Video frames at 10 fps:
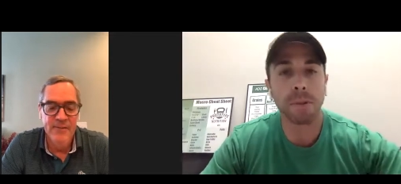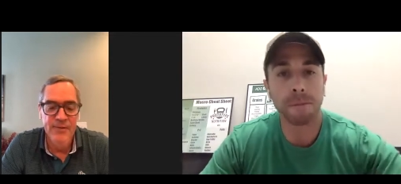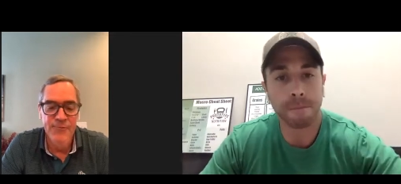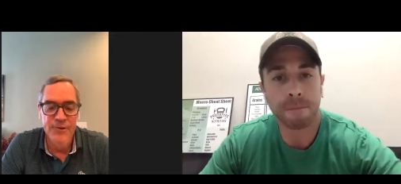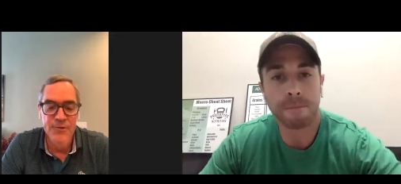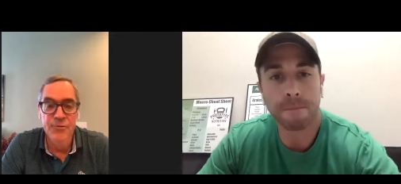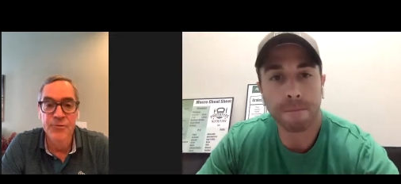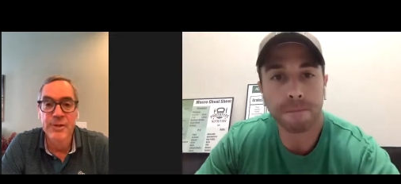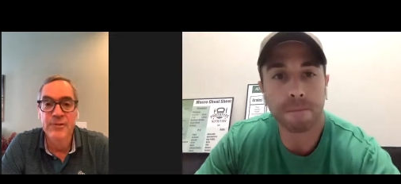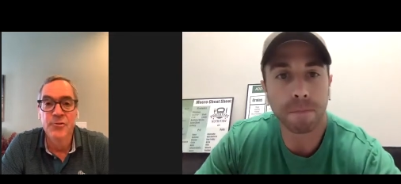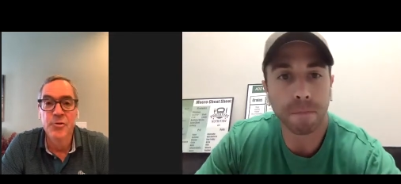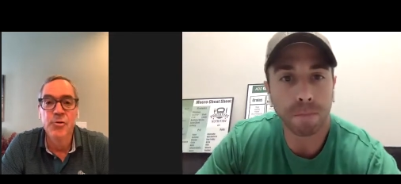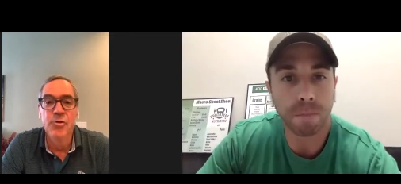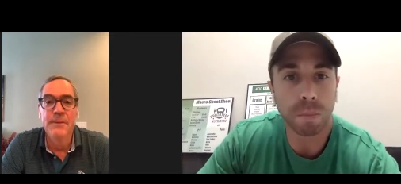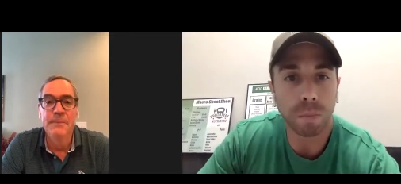Speaker 1: if interest rates
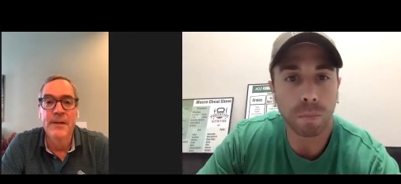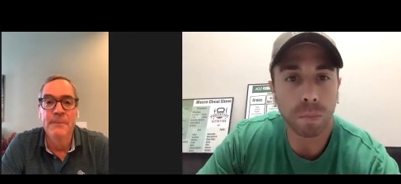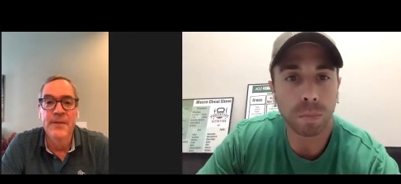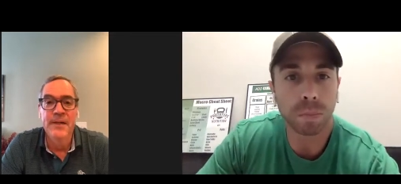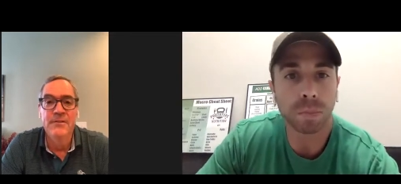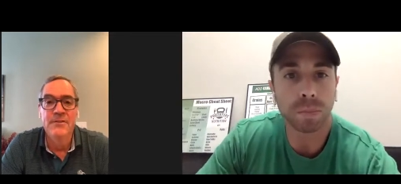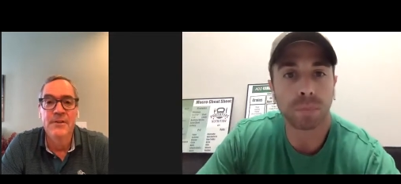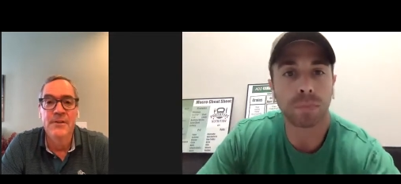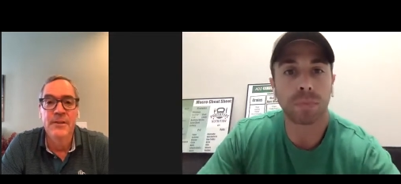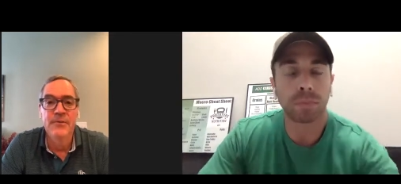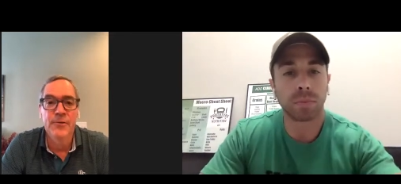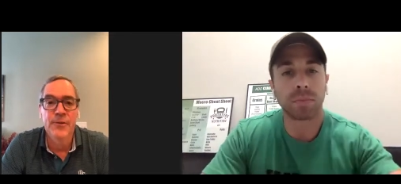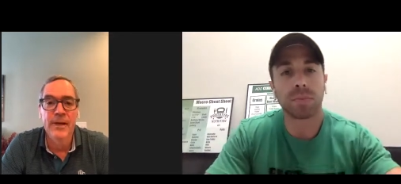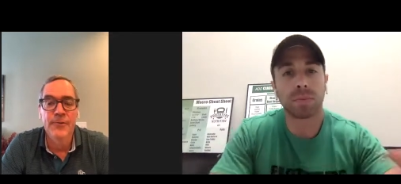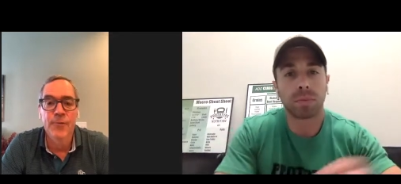do creep up next year, even
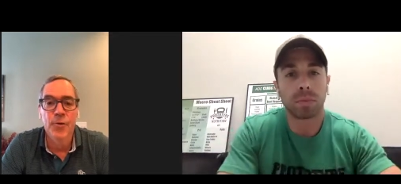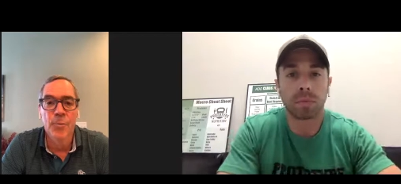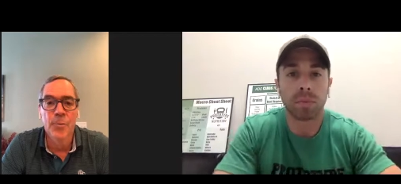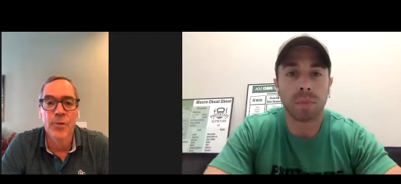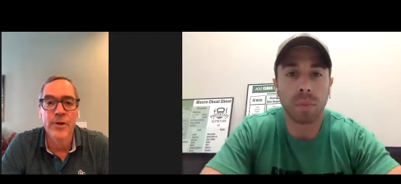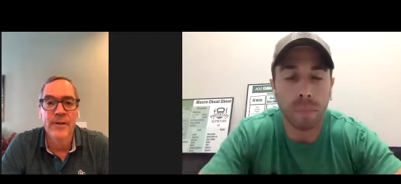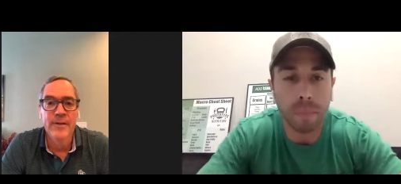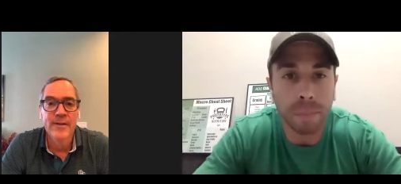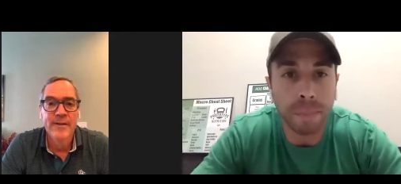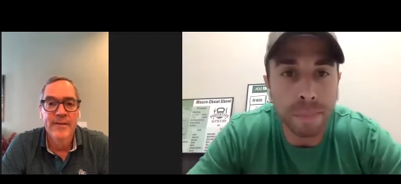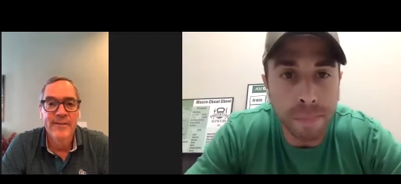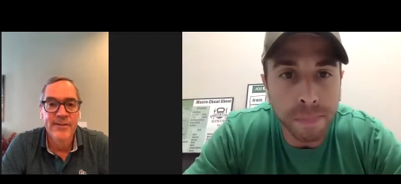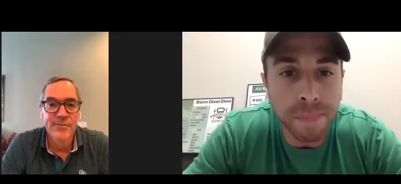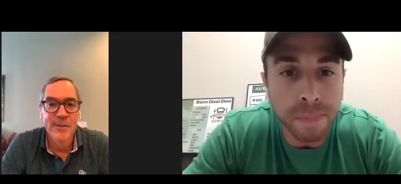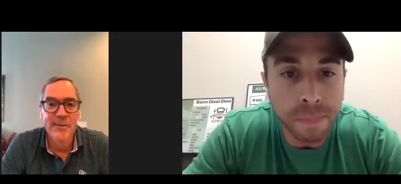like a full point,
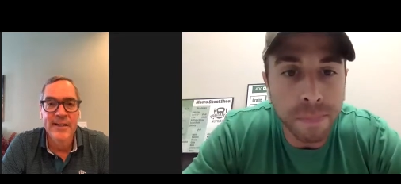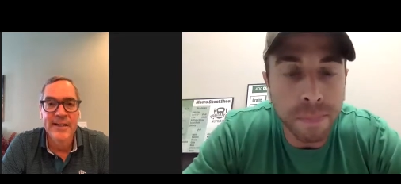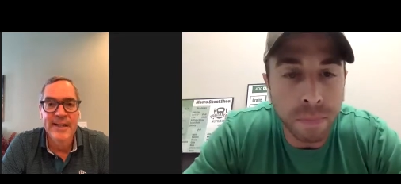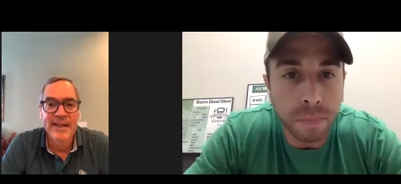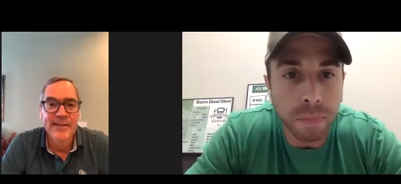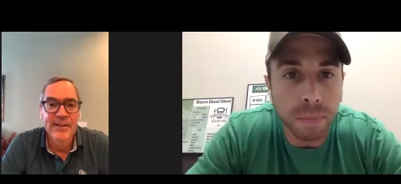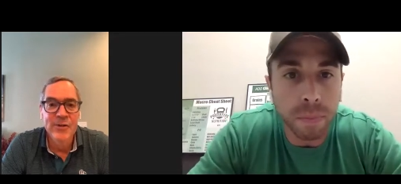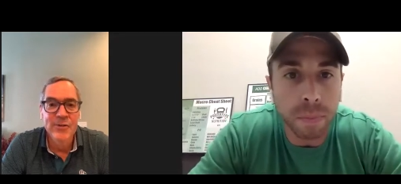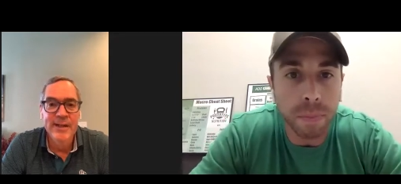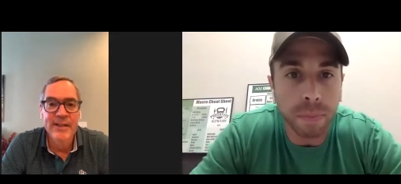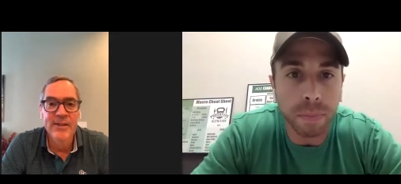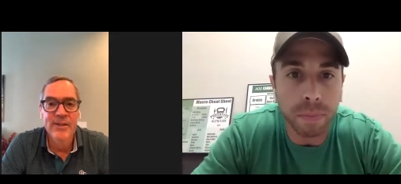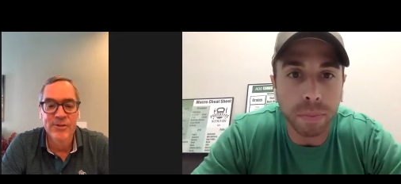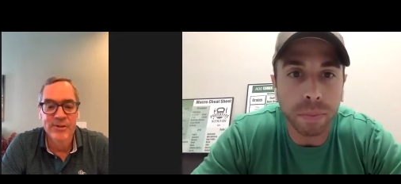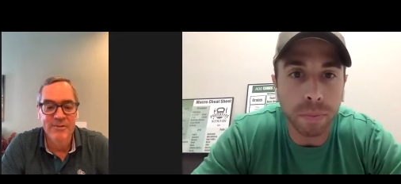that's probably going to add you know eight
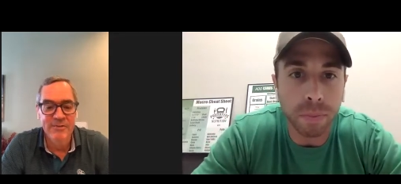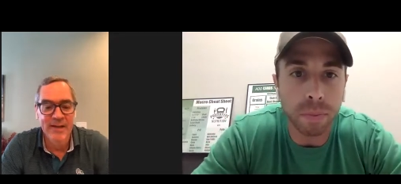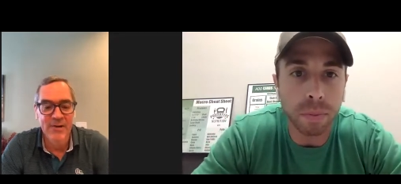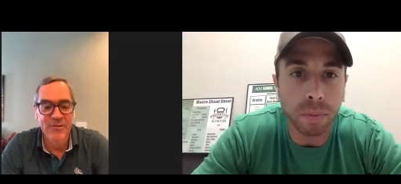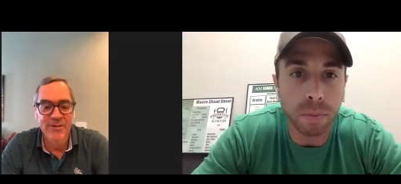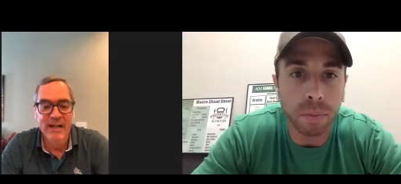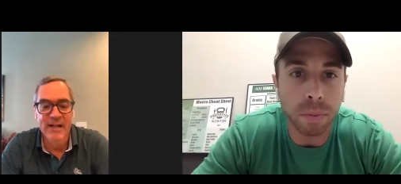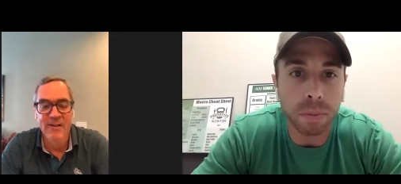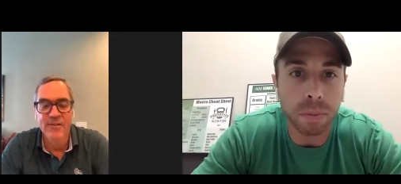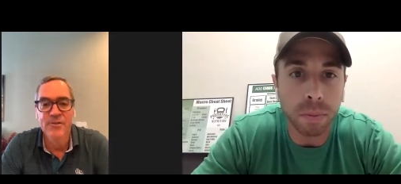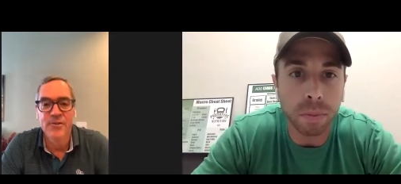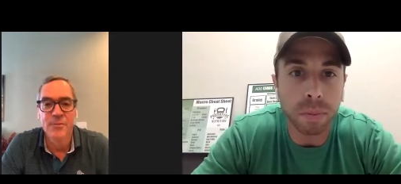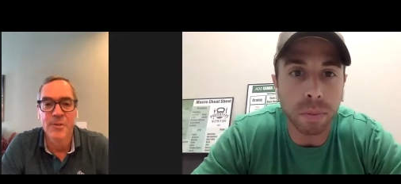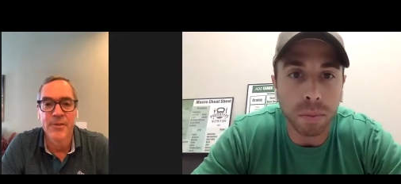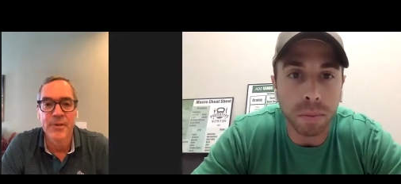hundred thousand dollars to
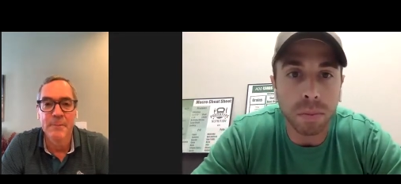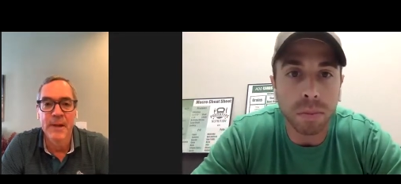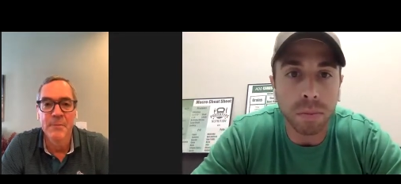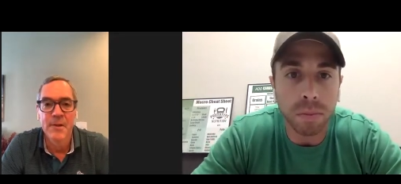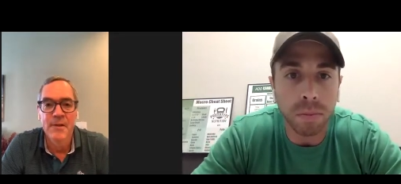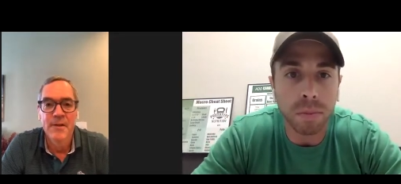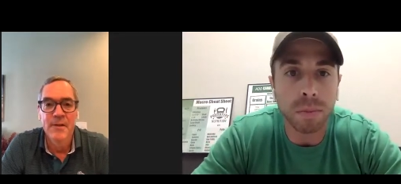your monthly payment.